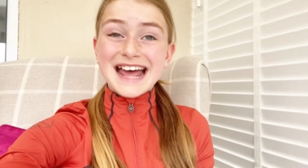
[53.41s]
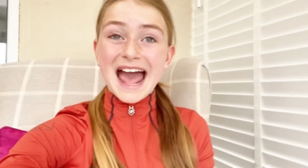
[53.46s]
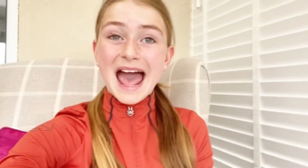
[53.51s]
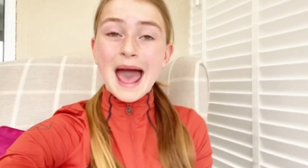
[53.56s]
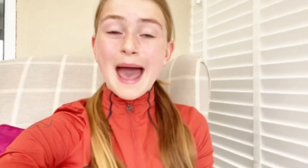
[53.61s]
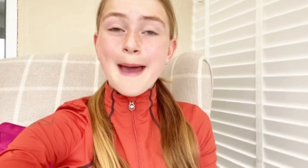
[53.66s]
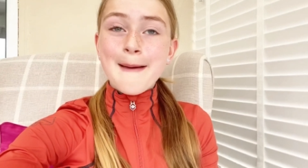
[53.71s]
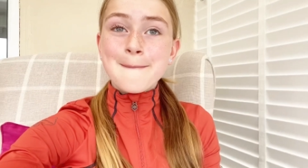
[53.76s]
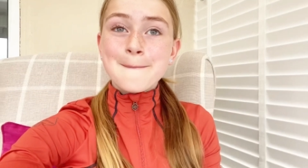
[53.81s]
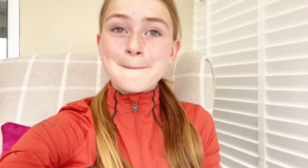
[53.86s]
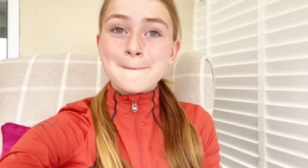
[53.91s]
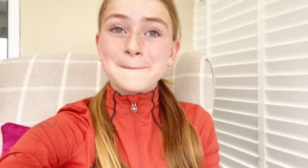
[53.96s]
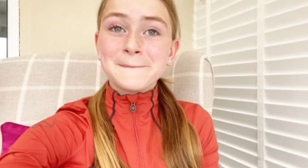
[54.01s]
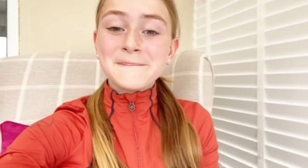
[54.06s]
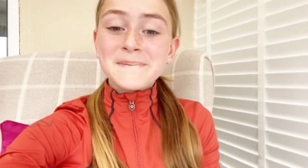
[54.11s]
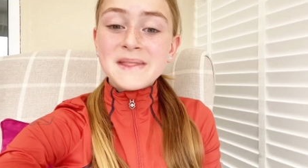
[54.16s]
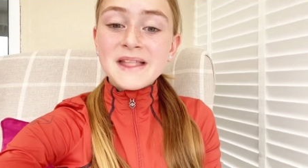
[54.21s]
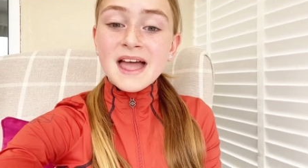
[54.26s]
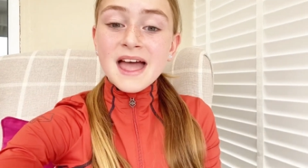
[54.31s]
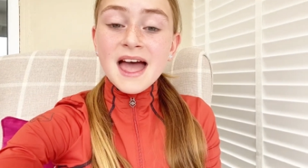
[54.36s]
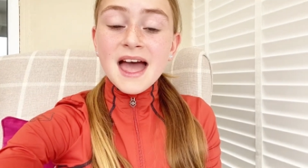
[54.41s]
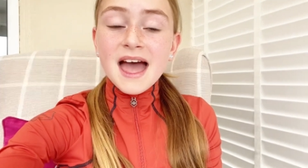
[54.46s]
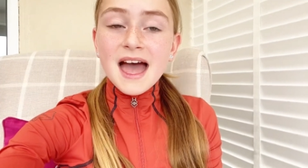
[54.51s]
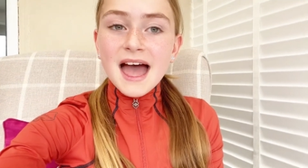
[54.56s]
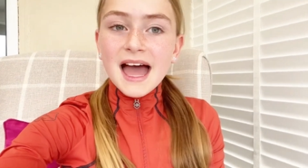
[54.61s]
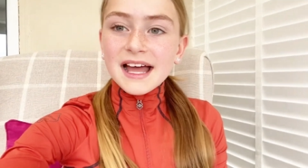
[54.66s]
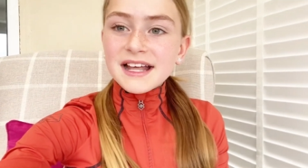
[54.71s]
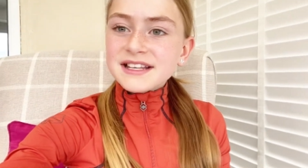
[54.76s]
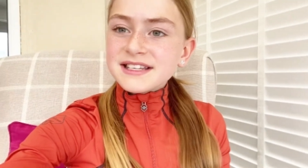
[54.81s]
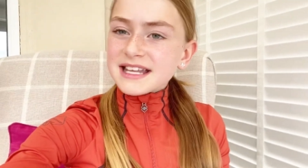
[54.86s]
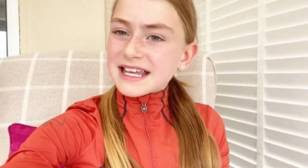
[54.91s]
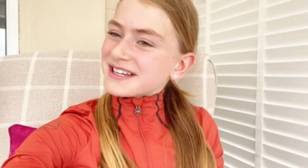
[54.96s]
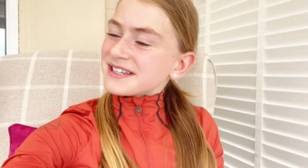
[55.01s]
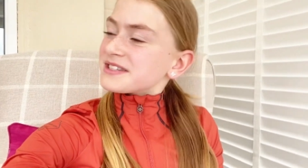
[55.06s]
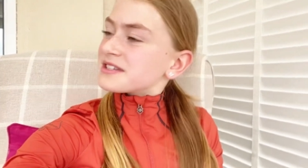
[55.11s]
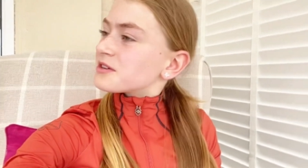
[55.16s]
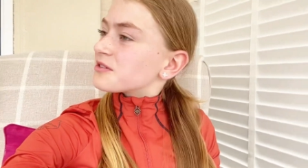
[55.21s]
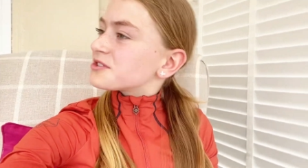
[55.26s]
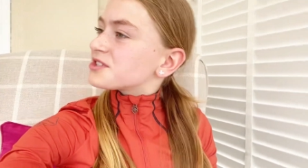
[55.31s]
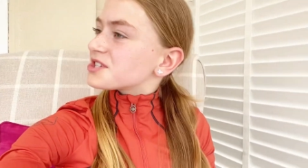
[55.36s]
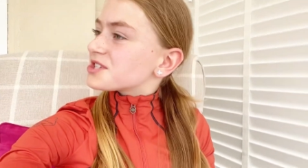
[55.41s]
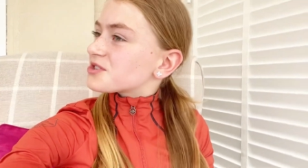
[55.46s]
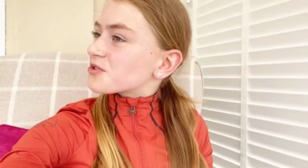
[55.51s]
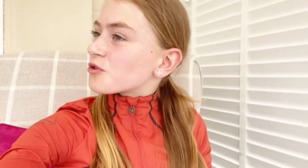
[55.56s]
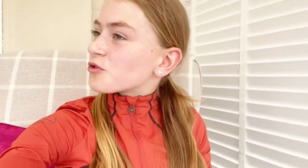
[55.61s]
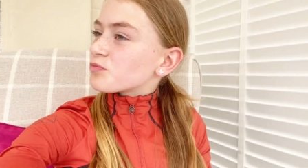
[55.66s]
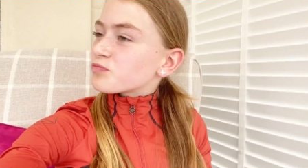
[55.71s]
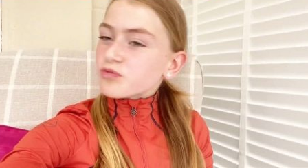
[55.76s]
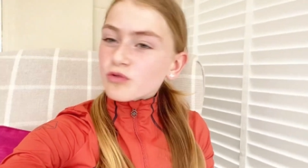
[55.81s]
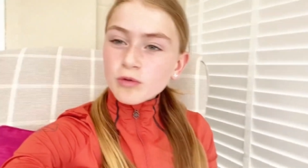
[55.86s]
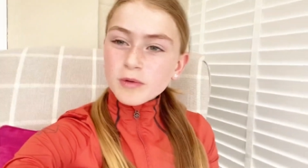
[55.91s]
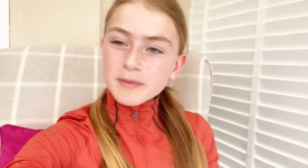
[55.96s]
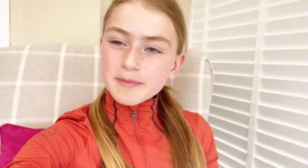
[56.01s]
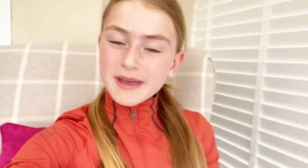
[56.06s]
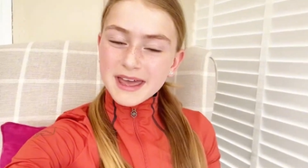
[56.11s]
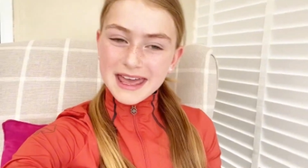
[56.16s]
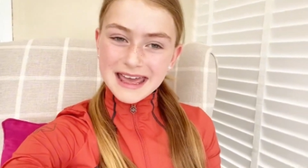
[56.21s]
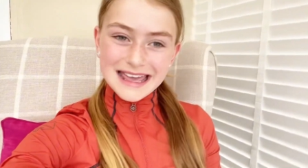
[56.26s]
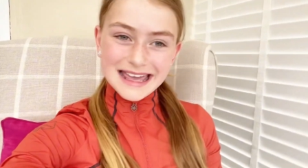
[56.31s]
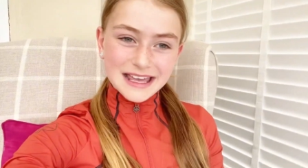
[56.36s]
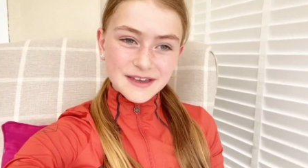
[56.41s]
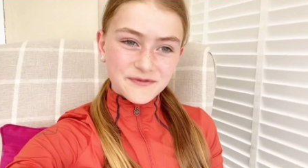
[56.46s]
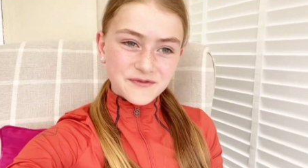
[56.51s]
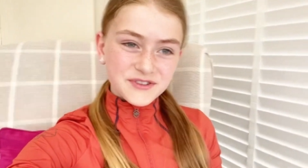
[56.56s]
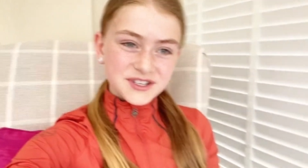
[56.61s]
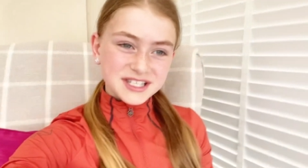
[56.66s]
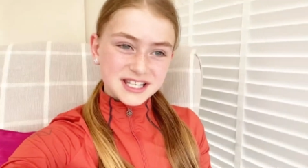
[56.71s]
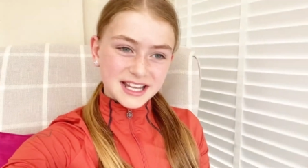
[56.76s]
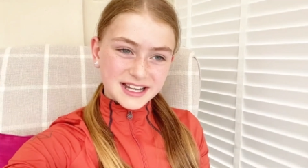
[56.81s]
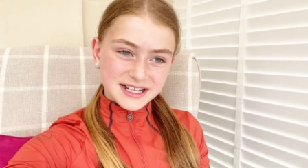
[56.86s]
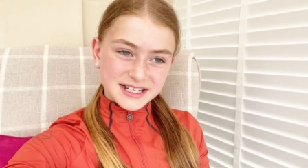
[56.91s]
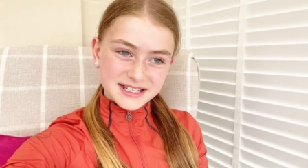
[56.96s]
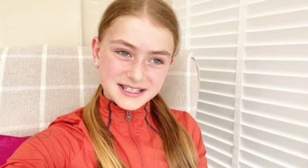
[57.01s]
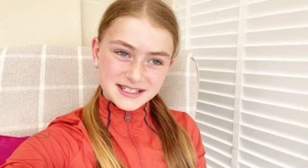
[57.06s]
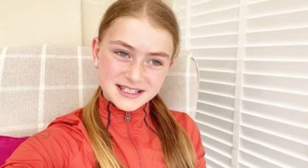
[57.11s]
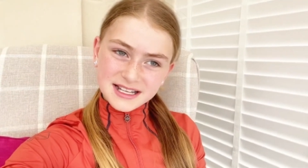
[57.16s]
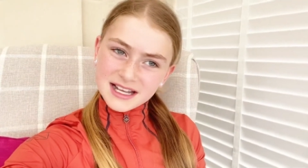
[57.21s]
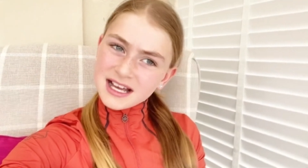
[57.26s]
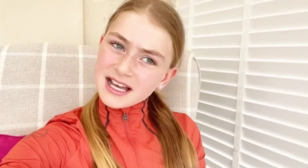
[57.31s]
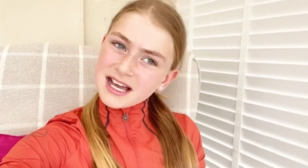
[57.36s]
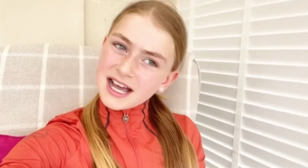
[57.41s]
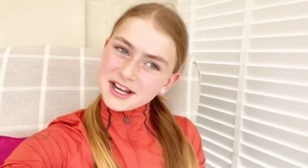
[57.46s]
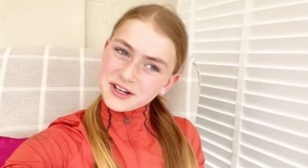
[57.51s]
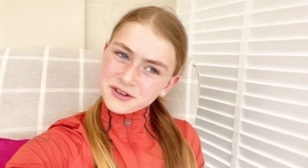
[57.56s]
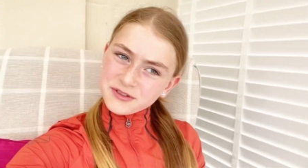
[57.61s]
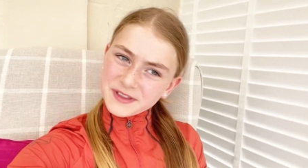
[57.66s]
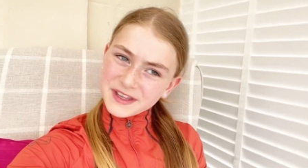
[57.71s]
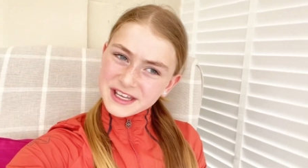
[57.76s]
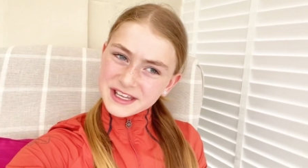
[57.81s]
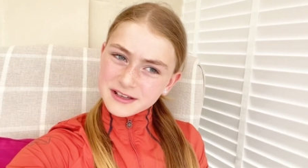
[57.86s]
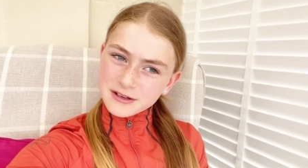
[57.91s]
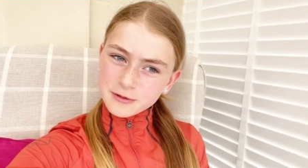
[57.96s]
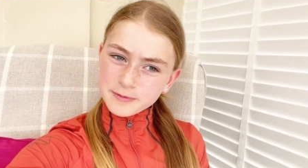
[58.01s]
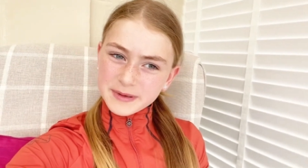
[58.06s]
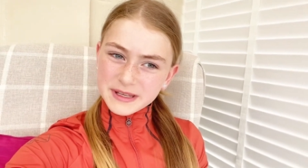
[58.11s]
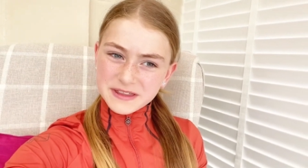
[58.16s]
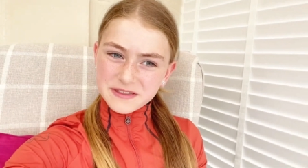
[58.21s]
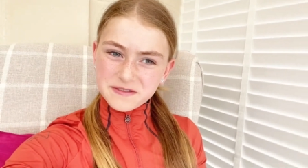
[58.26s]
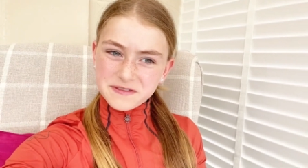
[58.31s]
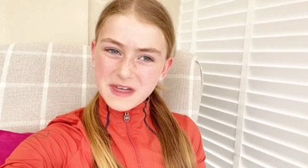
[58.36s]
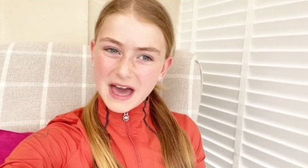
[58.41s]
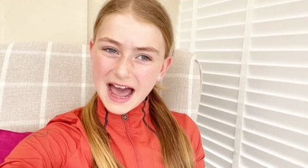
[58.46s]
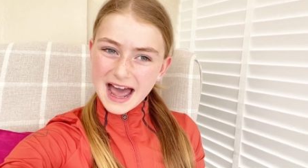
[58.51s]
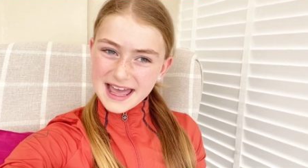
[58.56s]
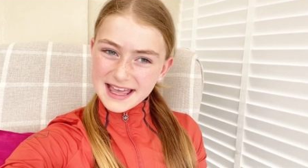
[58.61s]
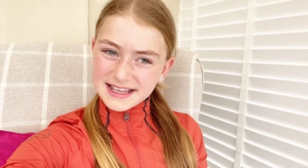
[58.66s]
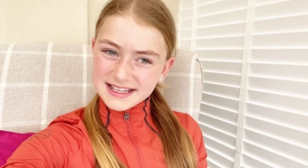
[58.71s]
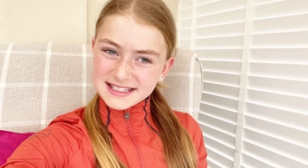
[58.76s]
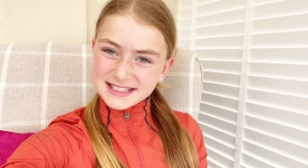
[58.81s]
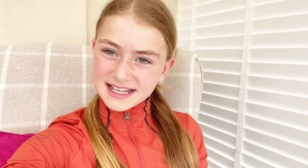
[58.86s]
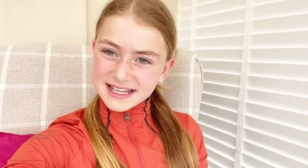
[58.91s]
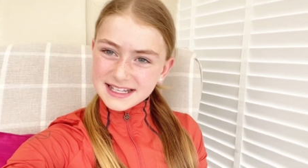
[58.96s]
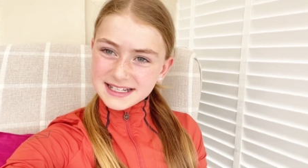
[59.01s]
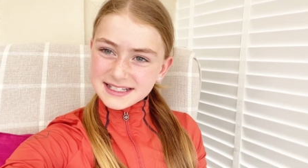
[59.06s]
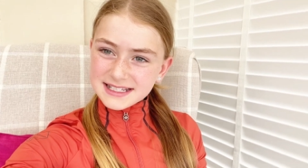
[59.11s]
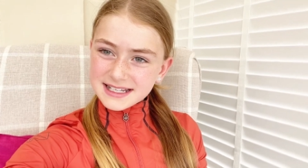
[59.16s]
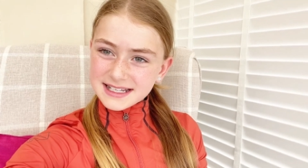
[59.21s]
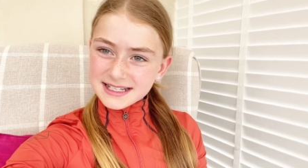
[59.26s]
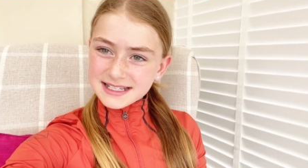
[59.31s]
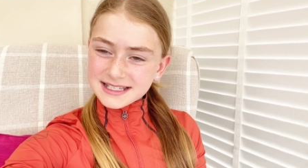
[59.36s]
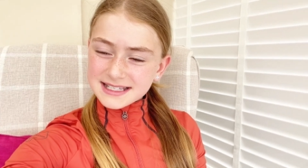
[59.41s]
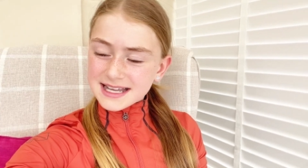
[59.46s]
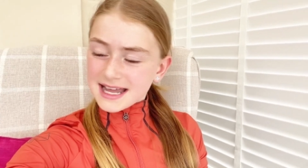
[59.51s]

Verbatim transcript: Um, and you just hope Roman behaves and he's, I don't think he'll be that excited